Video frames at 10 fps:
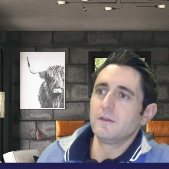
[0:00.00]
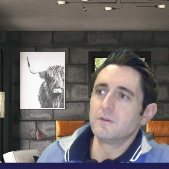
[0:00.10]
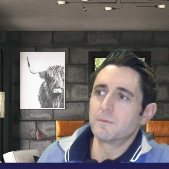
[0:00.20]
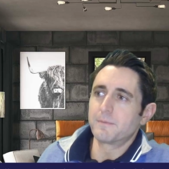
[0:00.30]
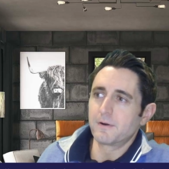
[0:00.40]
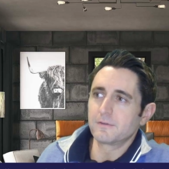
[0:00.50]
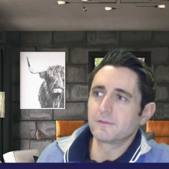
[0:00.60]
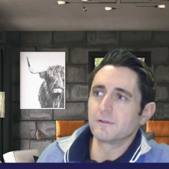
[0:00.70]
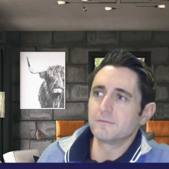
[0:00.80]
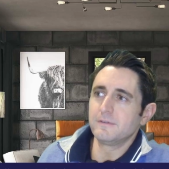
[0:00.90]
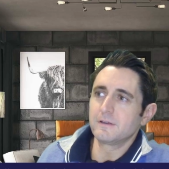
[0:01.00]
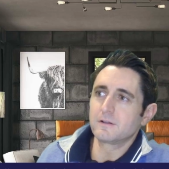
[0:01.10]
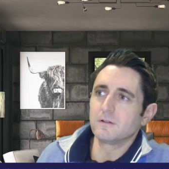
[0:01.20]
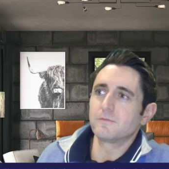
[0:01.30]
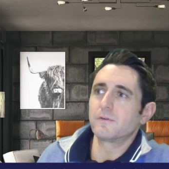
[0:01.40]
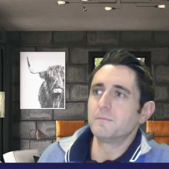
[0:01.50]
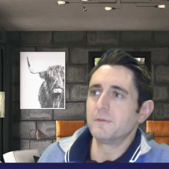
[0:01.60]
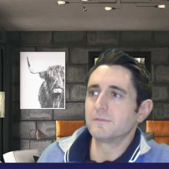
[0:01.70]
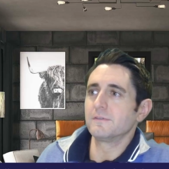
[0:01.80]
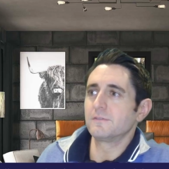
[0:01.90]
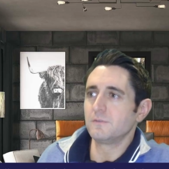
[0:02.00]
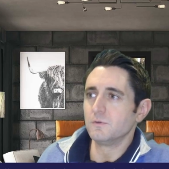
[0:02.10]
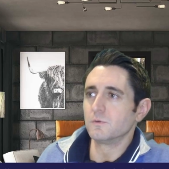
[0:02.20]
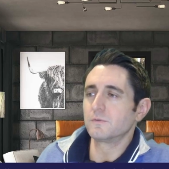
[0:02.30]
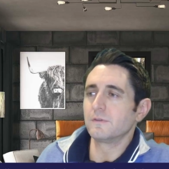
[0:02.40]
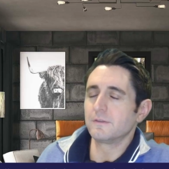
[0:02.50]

your personal vehicle for business use.